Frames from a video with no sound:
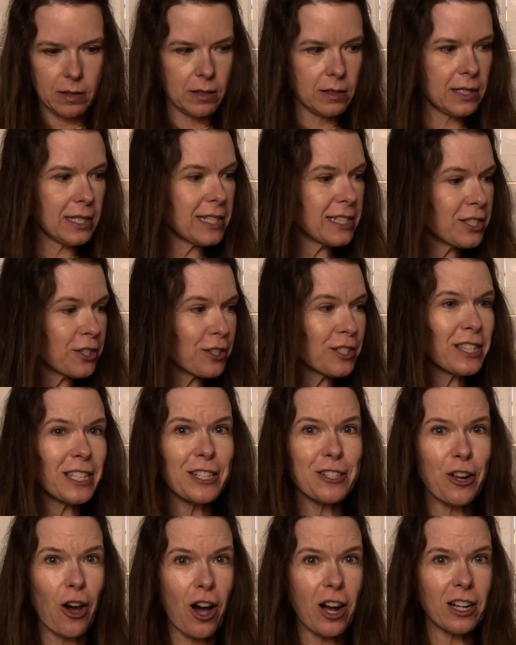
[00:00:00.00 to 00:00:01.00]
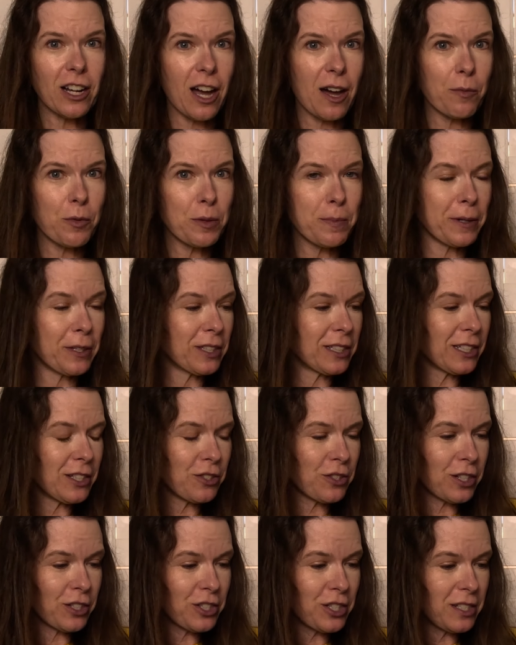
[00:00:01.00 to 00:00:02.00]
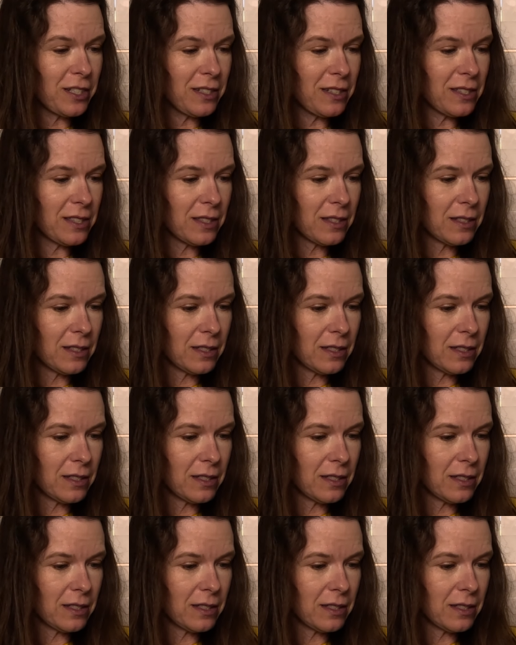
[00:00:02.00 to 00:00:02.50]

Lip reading: Did it seriously not come with building instructions?